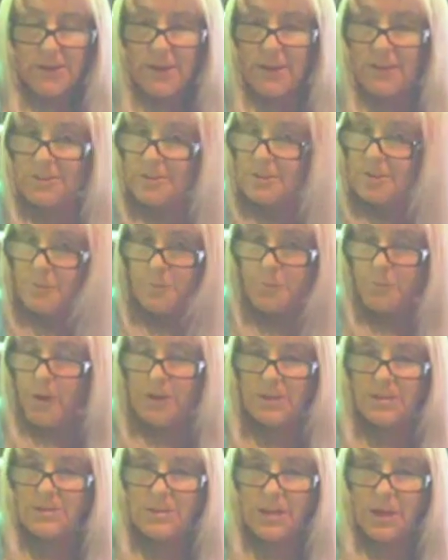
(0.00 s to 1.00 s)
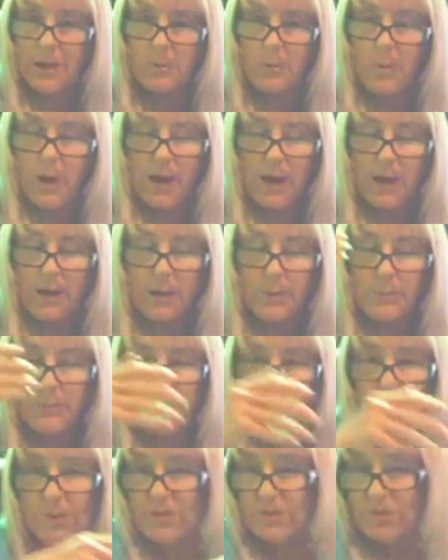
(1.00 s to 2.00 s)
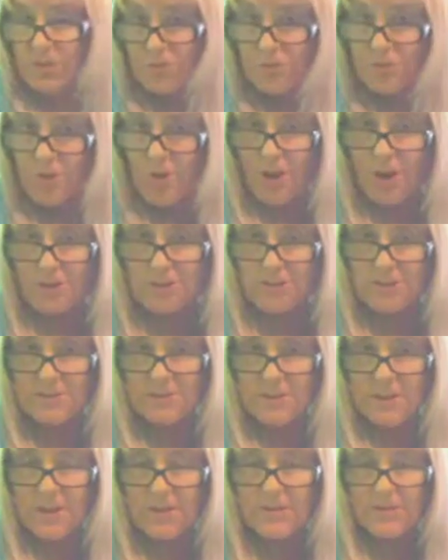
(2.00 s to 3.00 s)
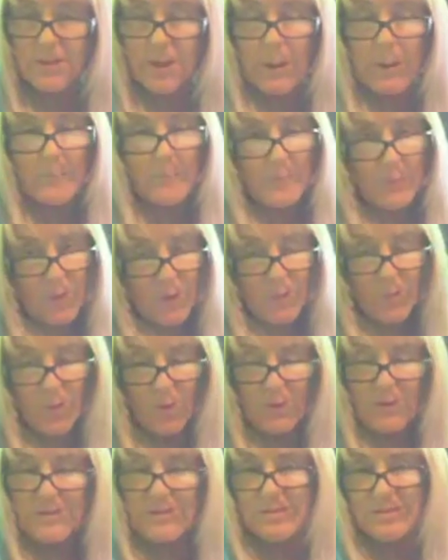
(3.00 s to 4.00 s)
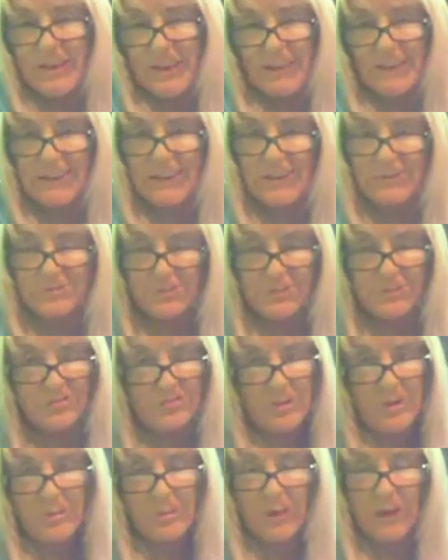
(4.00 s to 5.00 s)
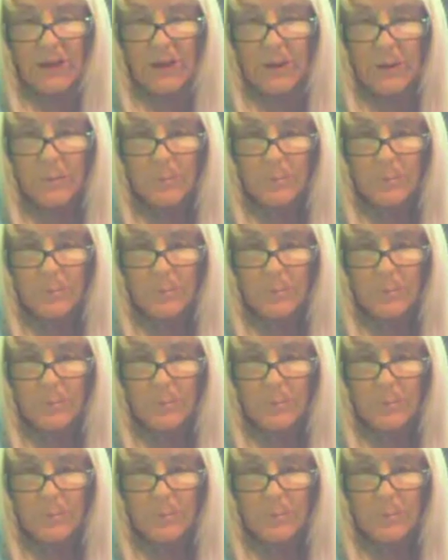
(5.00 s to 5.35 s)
it's the face they wear that society says, well, isn't that a lovely family?